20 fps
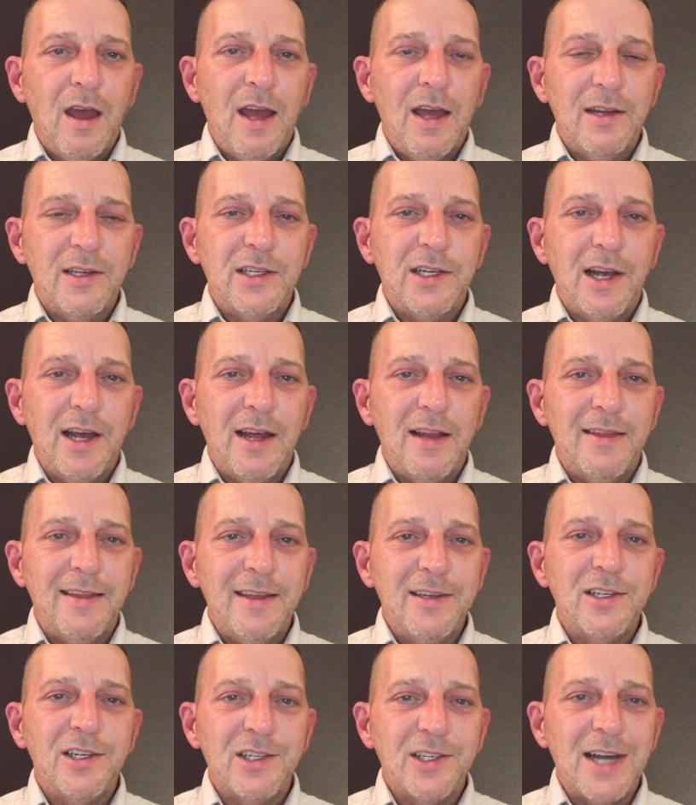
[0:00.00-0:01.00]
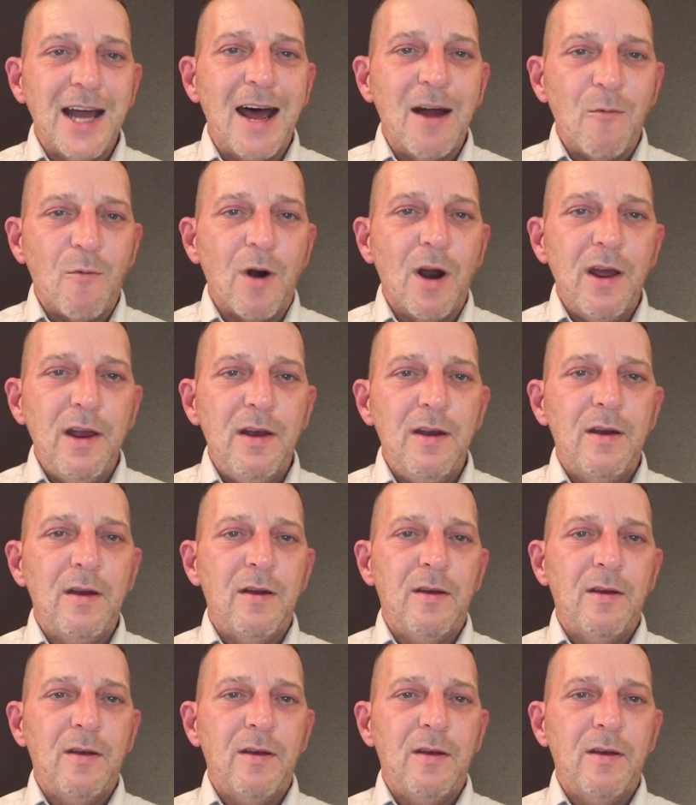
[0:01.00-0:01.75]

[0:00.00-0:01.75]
and said, this is not right?